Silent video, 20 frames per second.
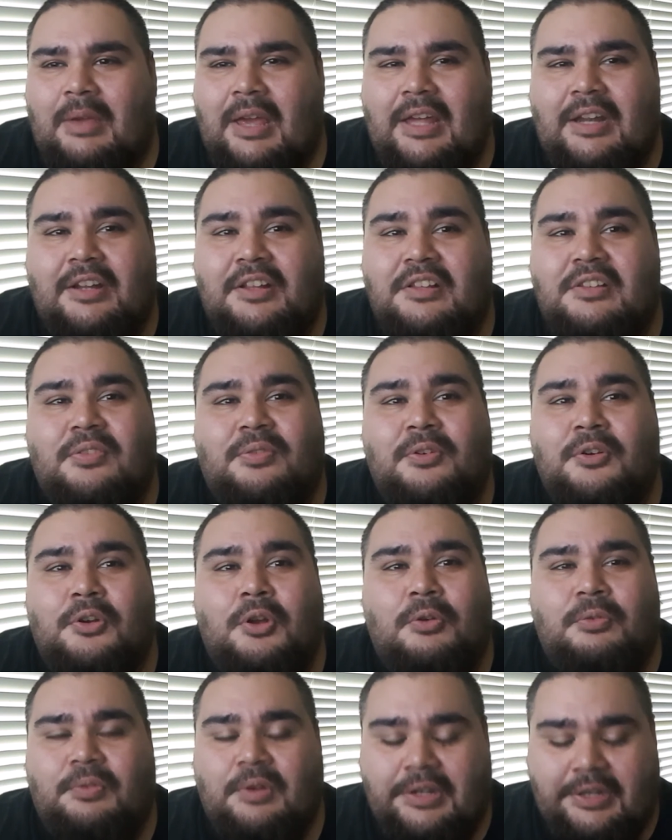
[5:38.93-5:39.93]
and it's for
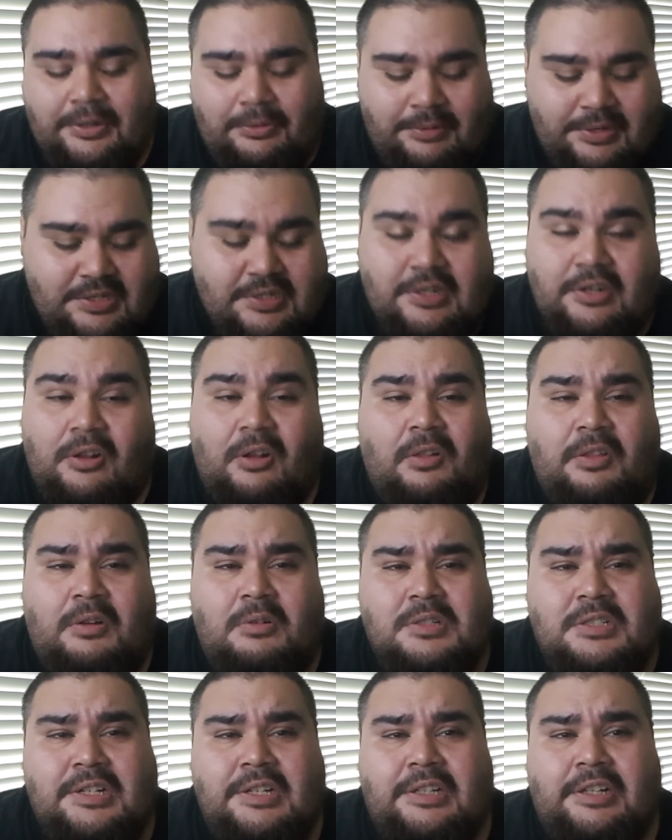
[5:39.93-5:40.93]
no fucking reason at all. There
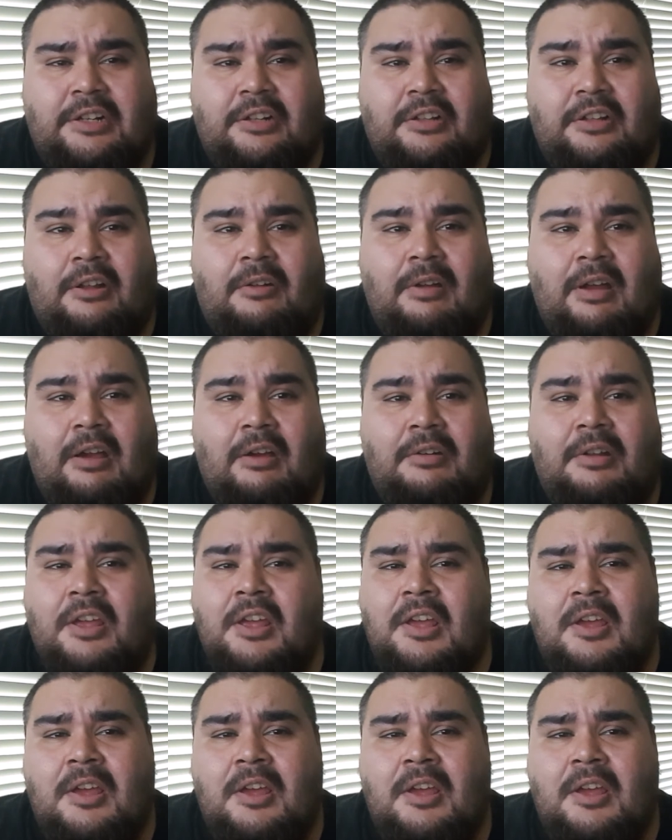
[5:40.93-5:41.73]
was nothing on the ground.